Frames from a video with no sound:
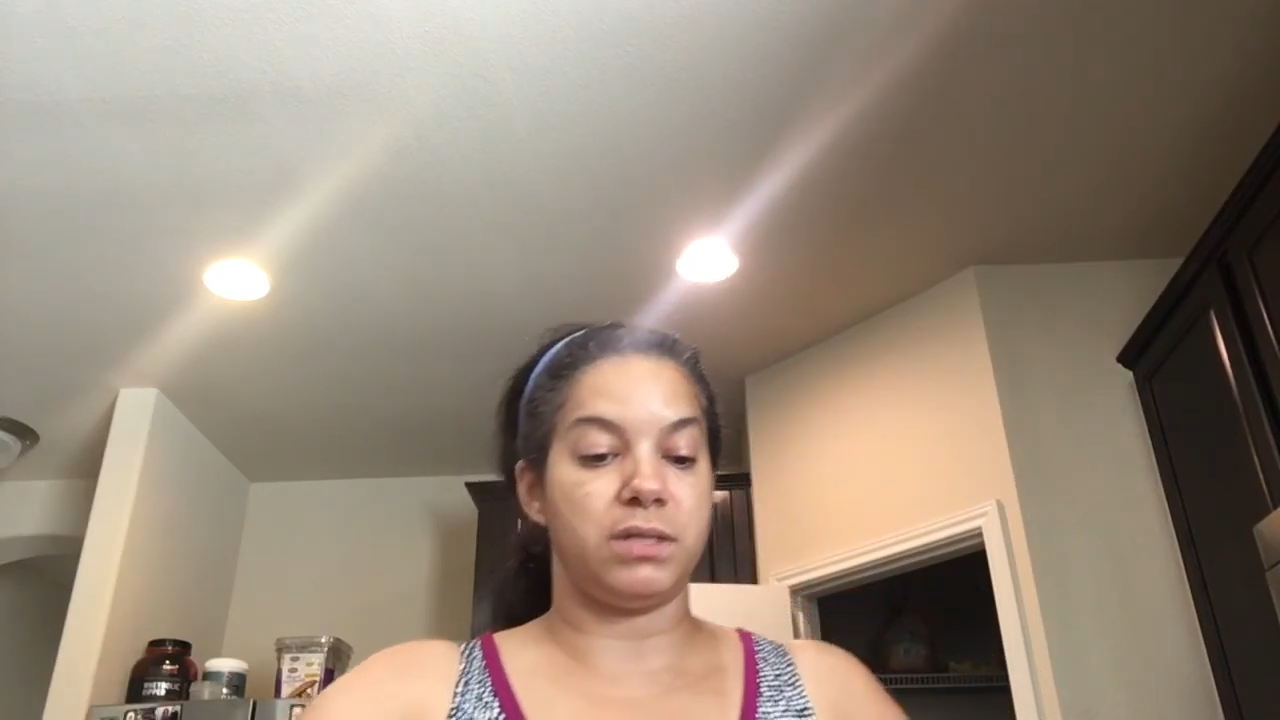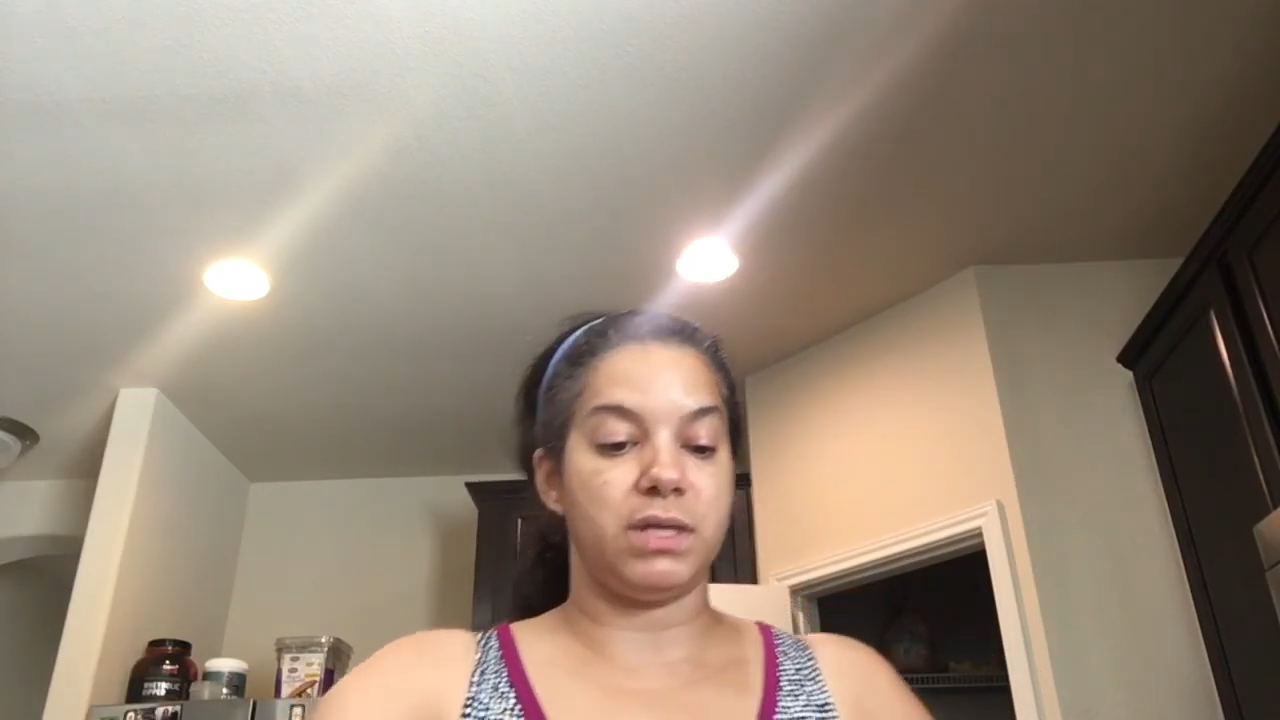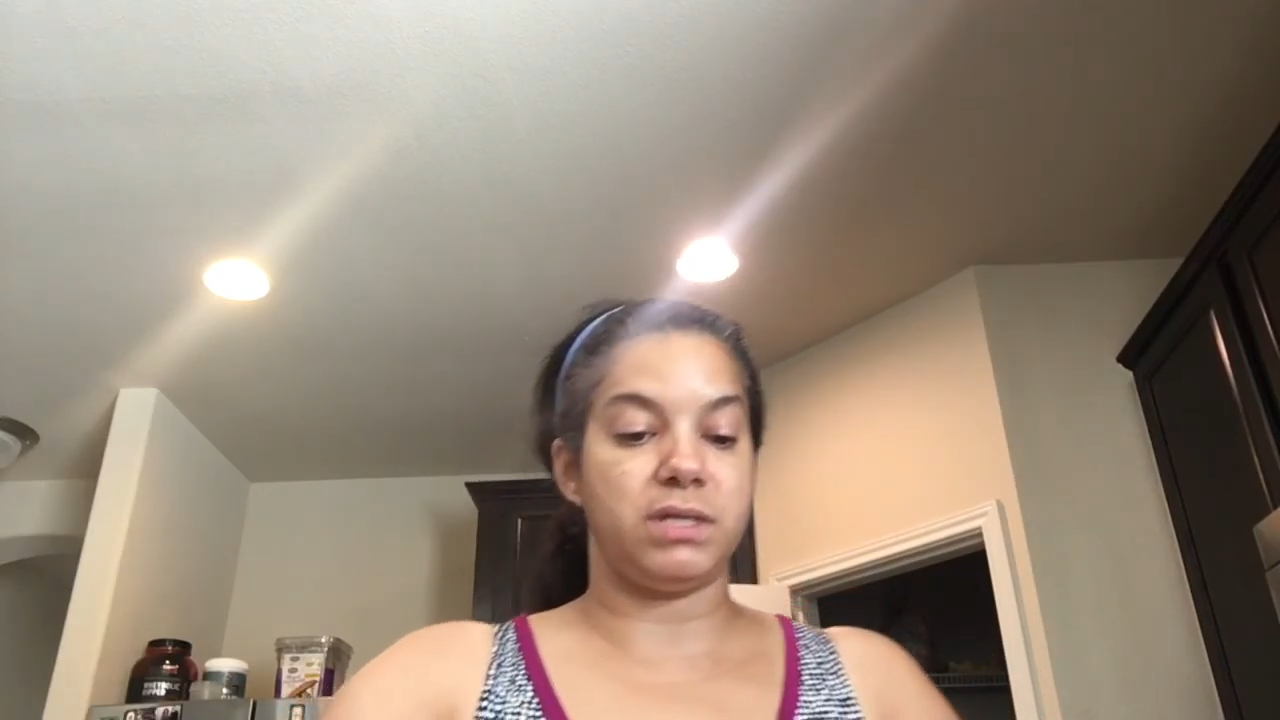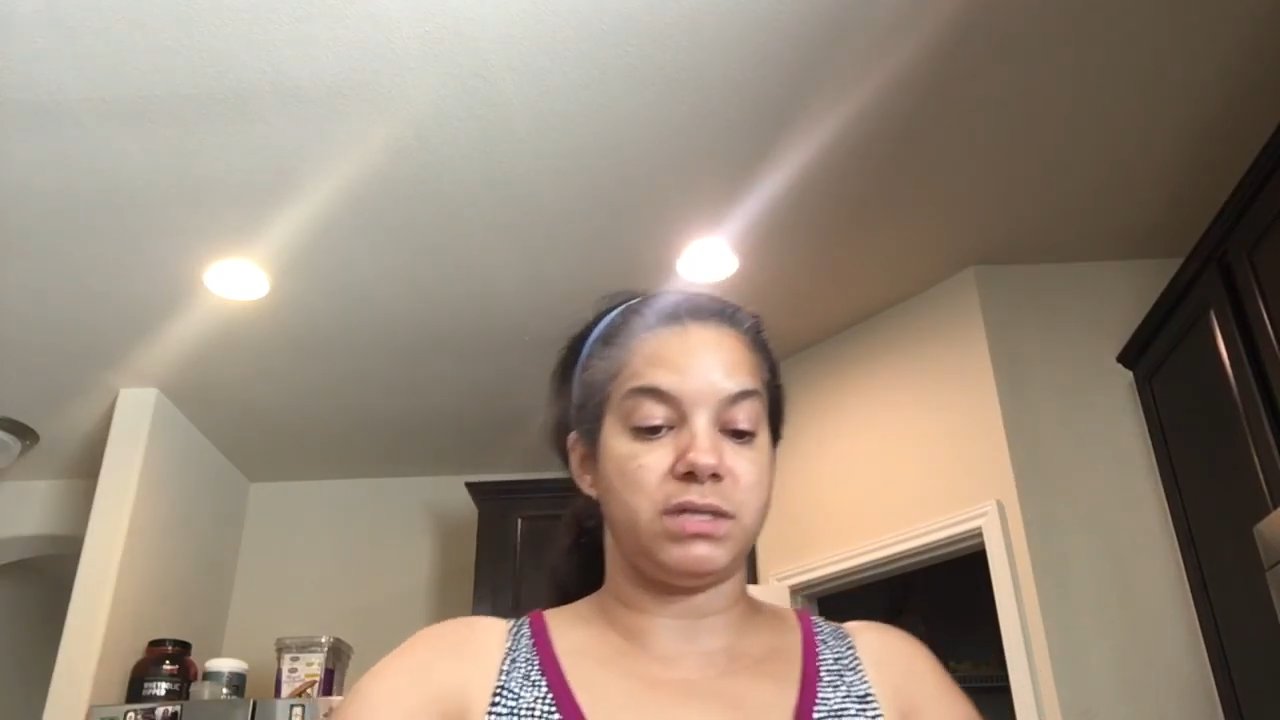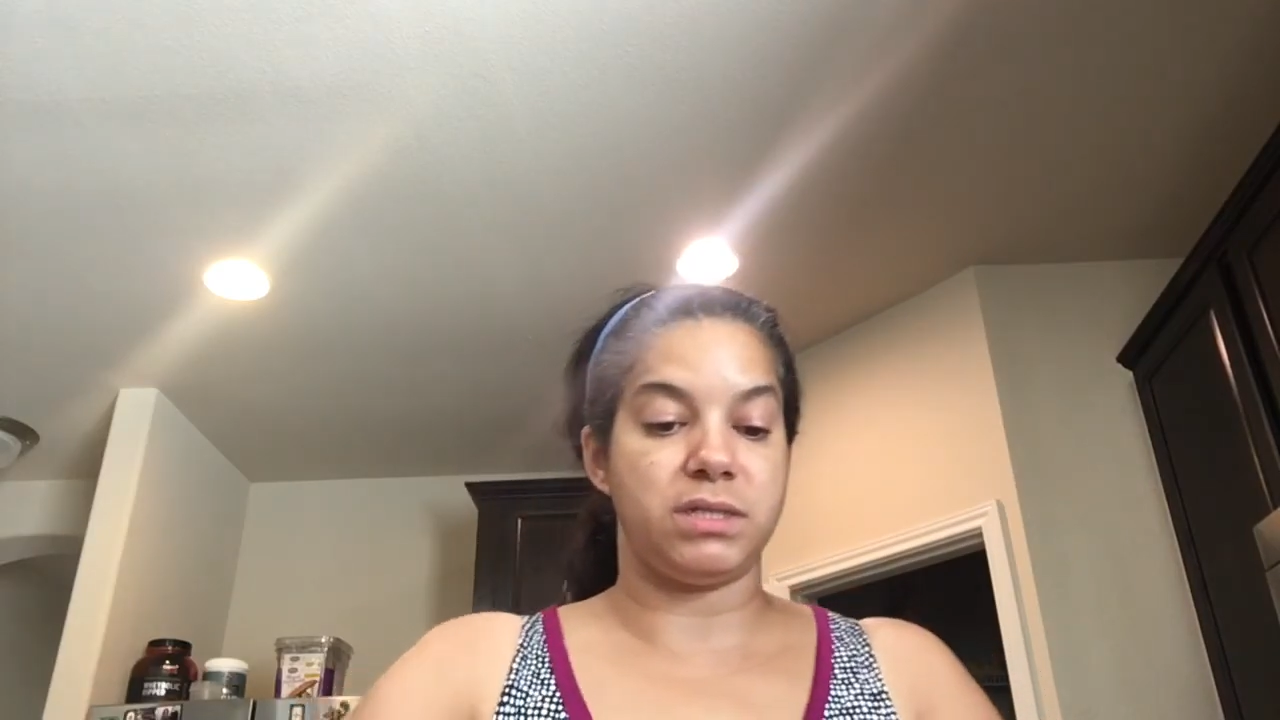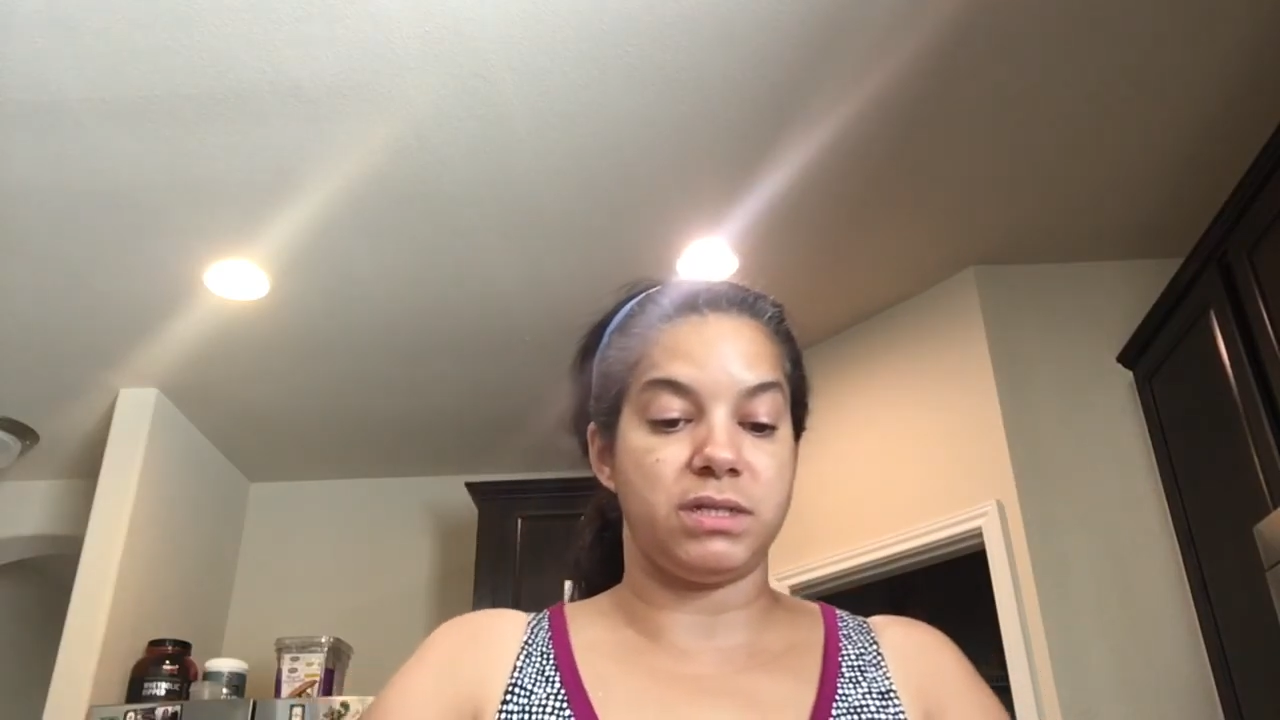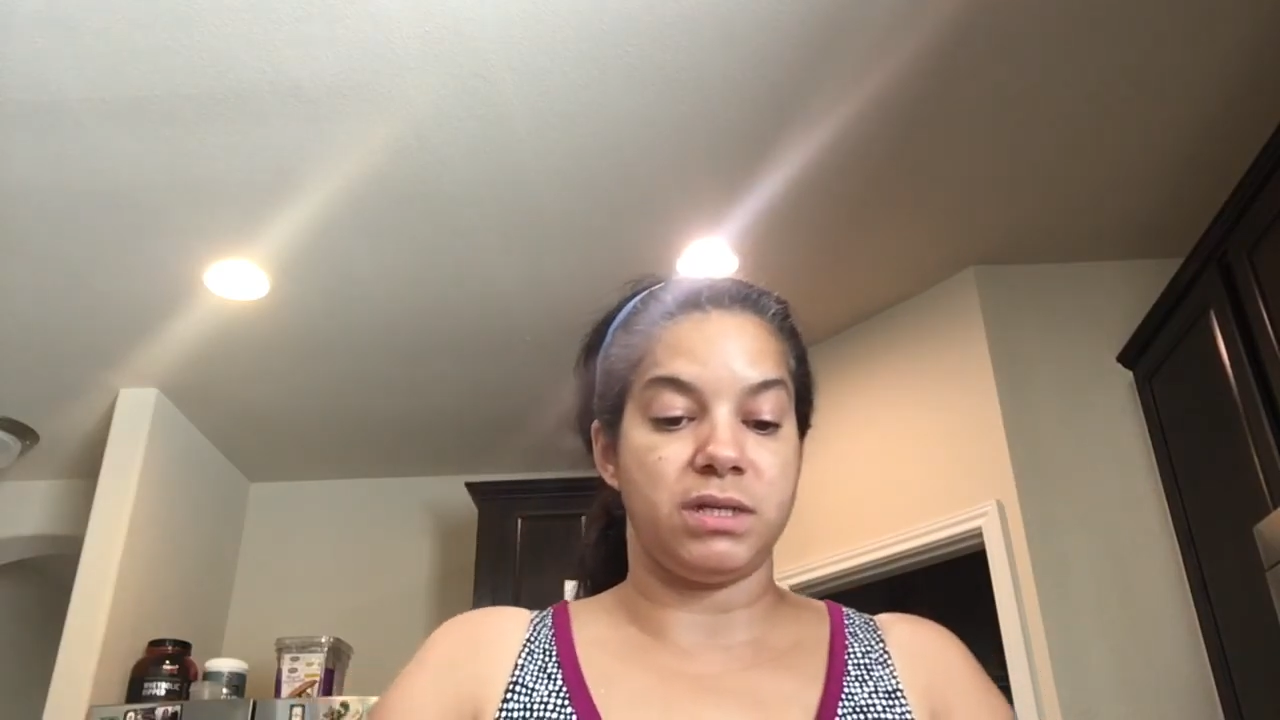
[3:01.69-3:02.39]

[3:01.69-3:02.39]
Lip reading: it's